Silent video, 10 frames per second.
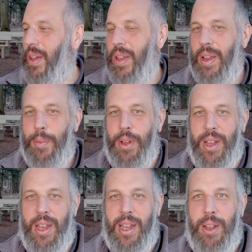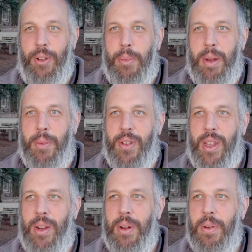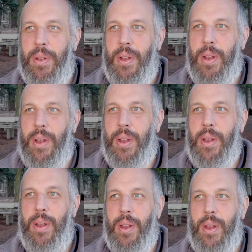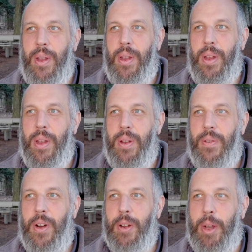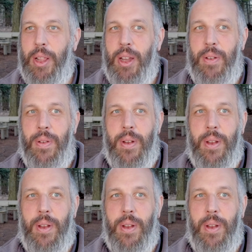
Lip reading: I think I'm gonna get killed by mosquitoes. Fuck my life.